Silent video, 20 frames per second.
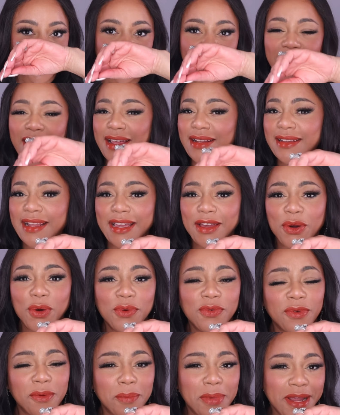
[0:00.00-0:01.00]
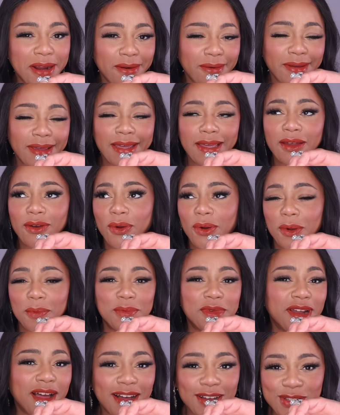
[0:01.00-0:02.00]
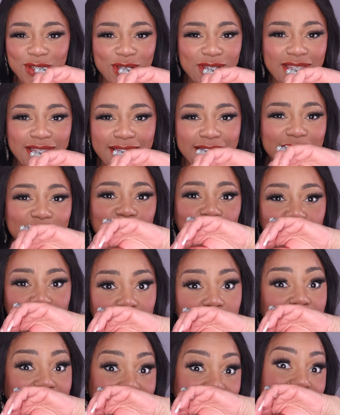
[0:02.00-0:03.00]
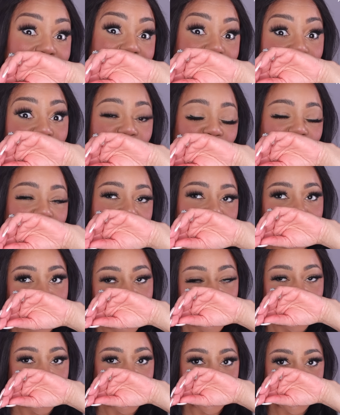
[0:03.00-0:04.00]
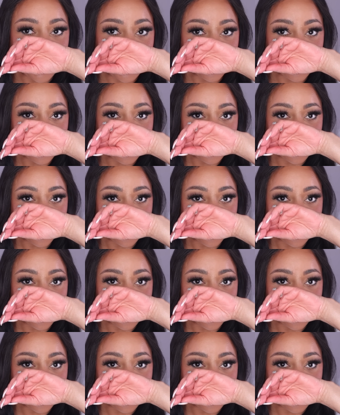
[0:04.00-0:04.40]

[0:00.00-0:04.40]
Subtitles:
Not like overbearing or obnoxiously sweet, but it is a sweet fragrance.